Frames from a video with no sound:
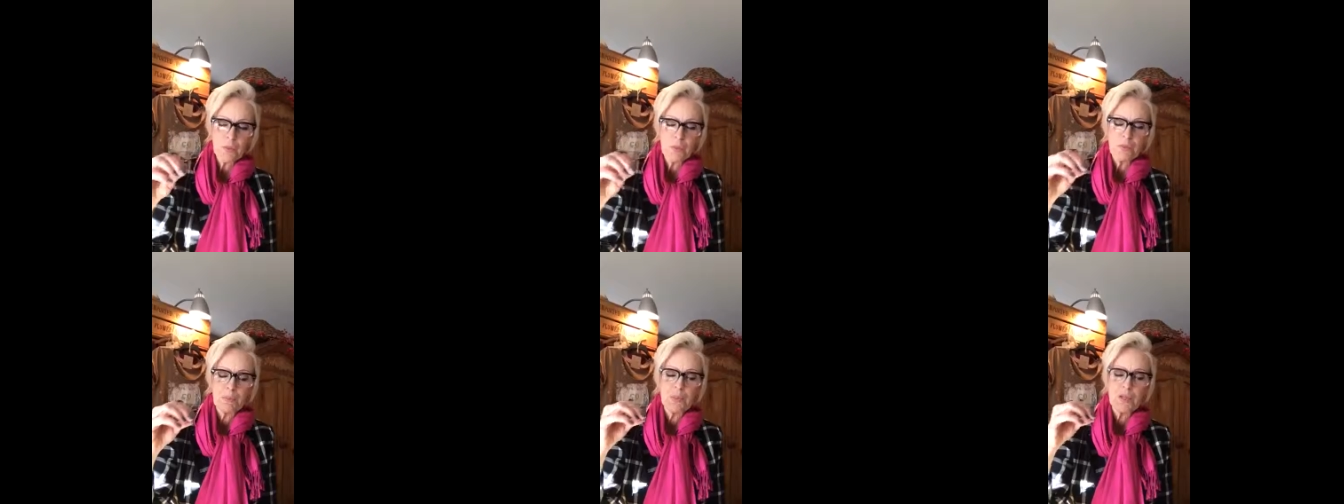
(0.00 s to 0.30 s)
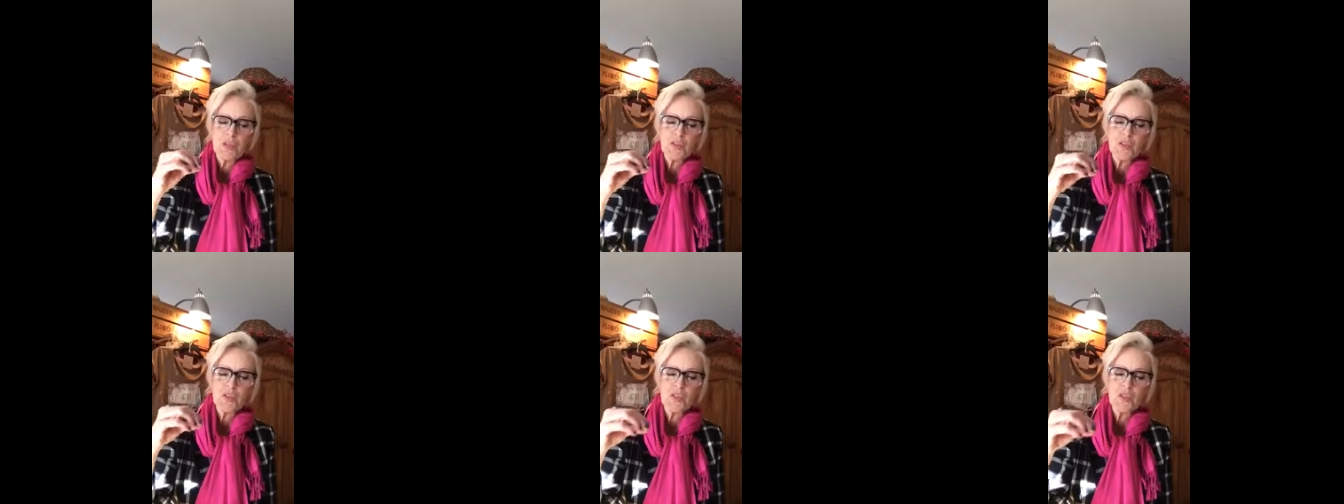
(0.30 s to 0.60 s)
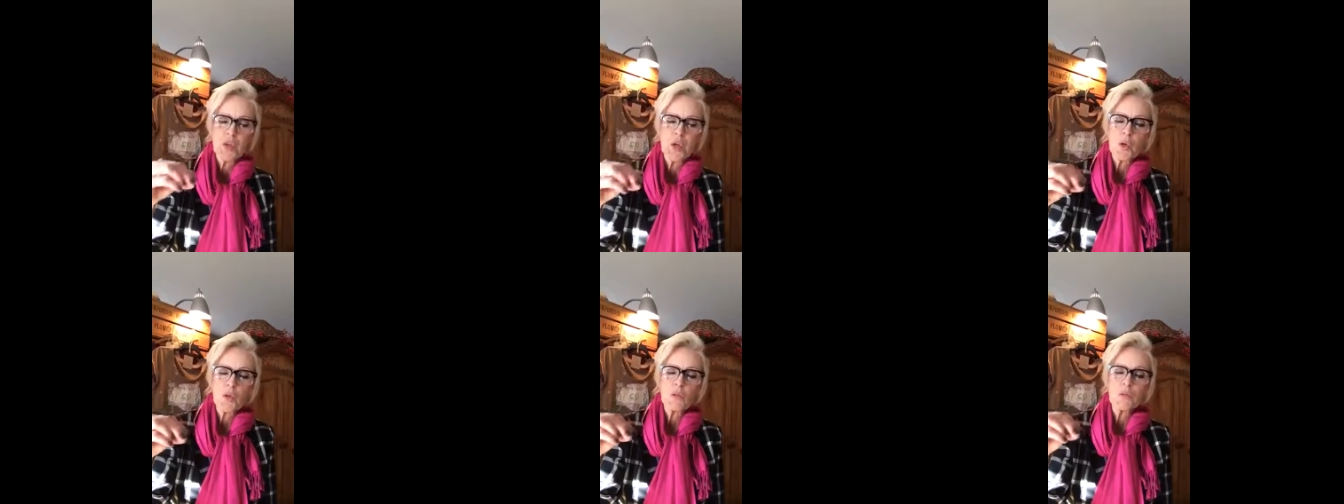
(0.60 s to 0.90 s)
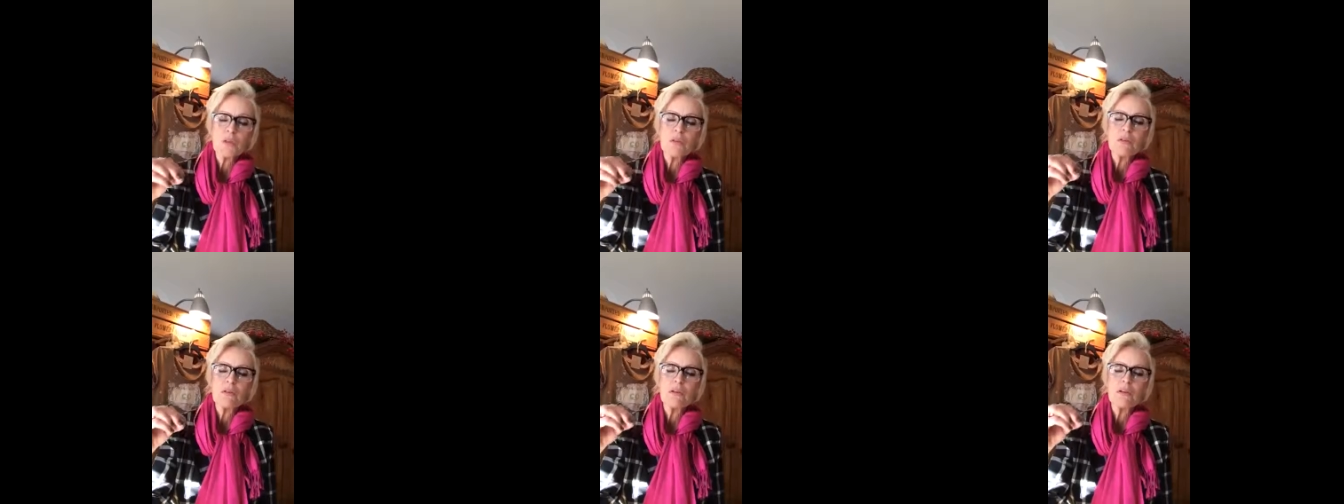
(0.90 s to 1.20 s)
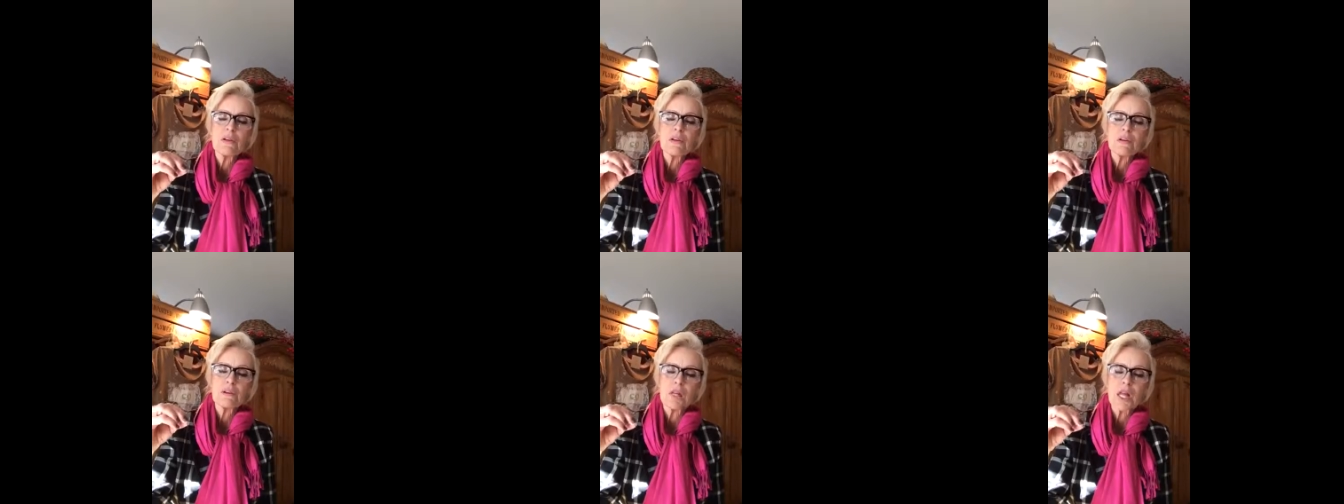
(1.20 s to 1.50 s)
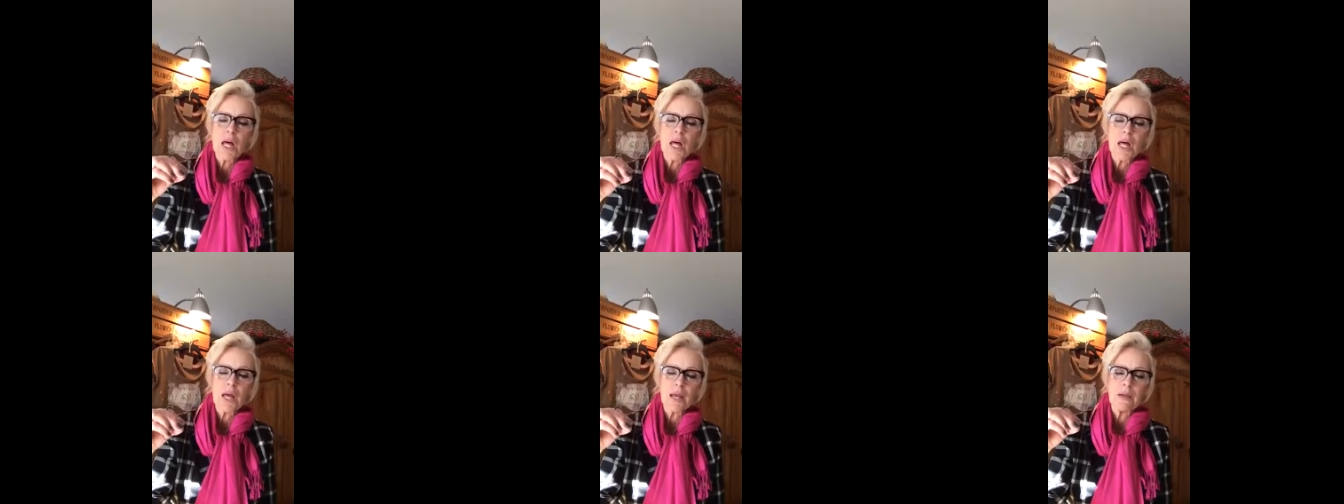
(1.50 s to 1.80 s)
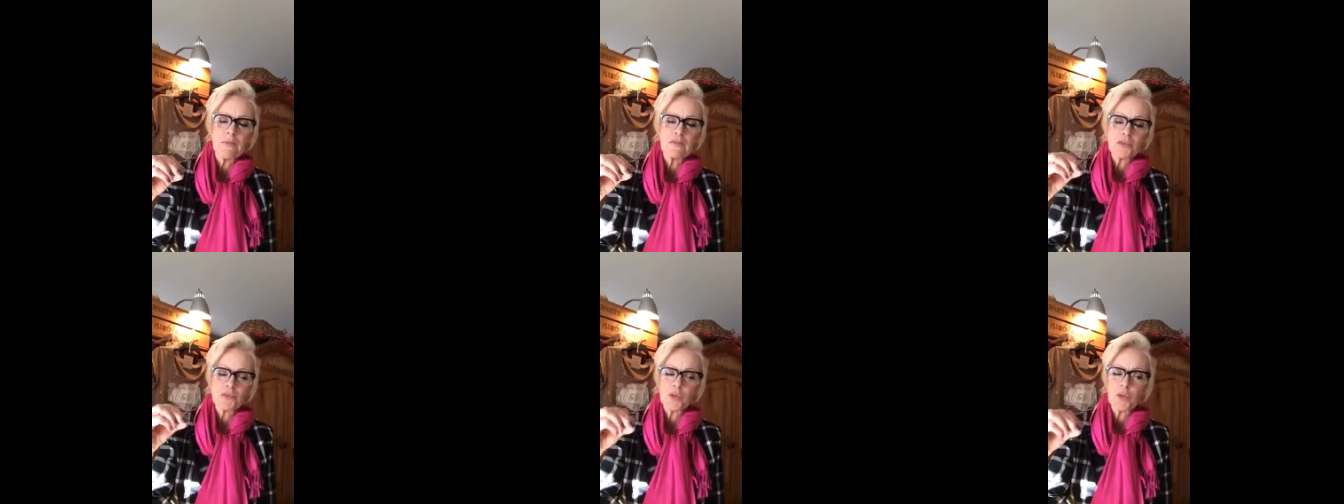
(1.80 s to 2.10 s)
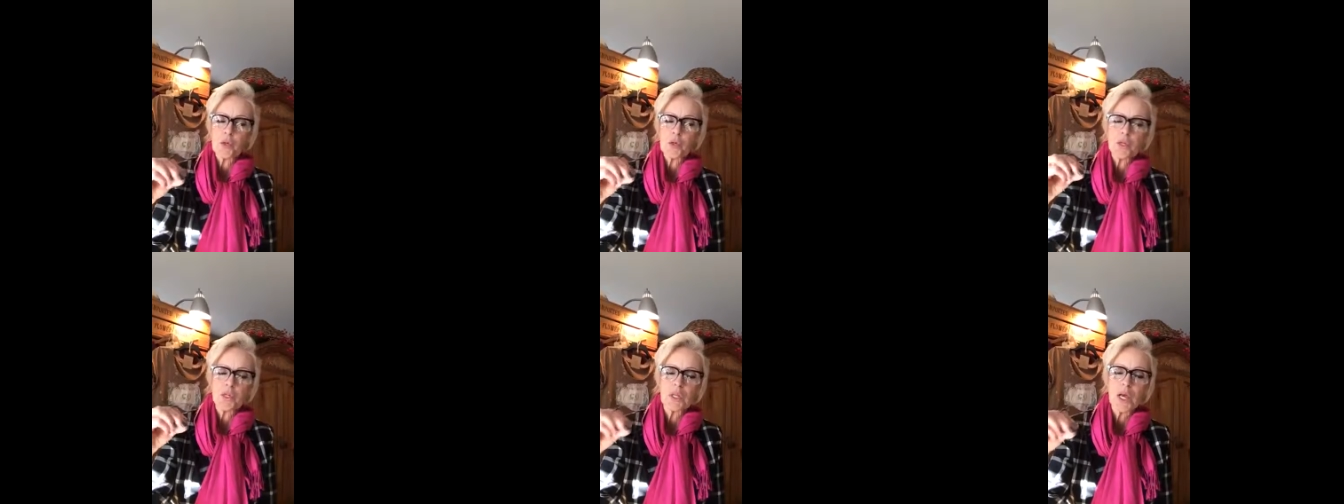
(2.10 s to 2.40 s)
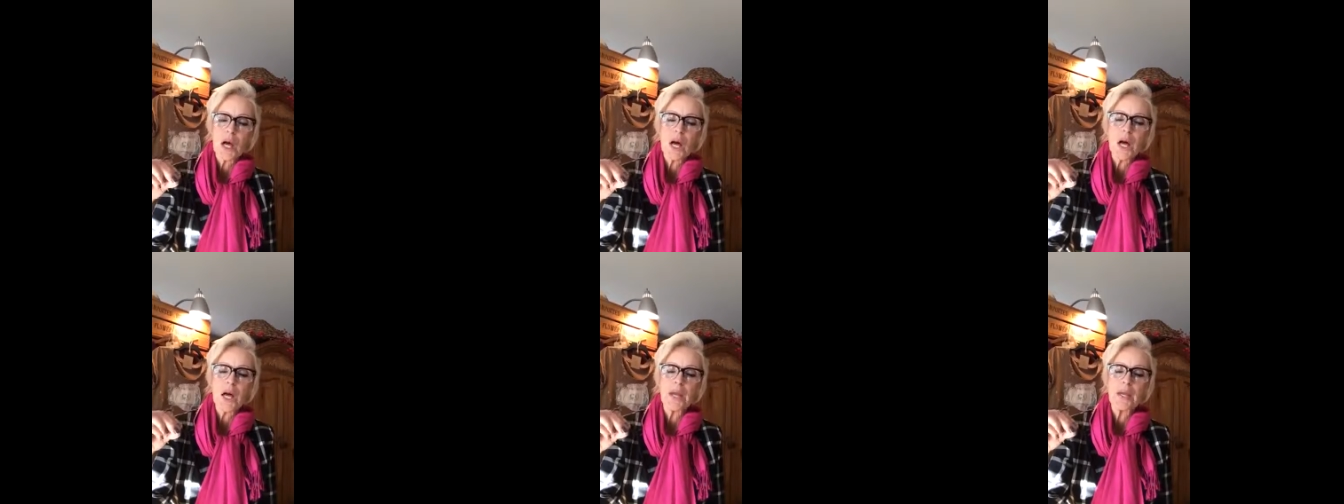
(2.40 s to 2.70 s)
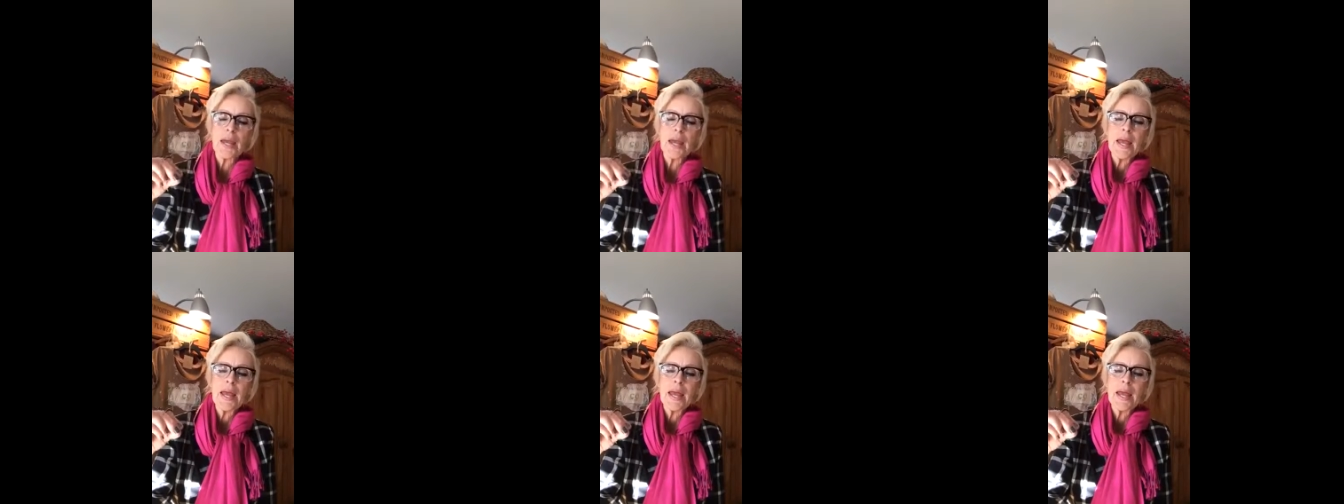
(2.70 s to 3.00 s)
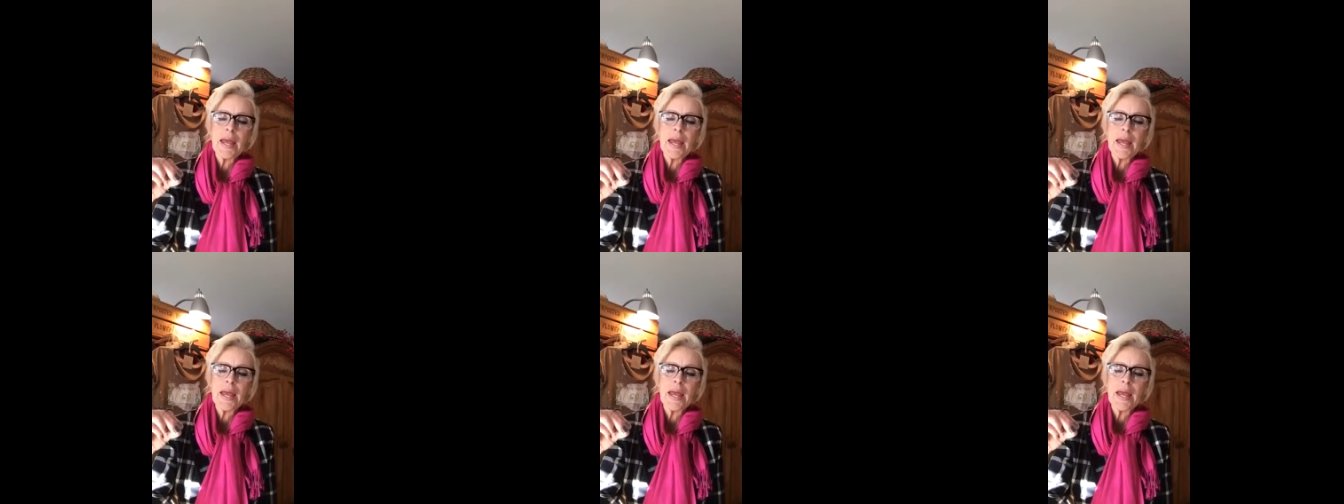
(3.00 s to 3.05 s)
would be sown into their lives, Lord God,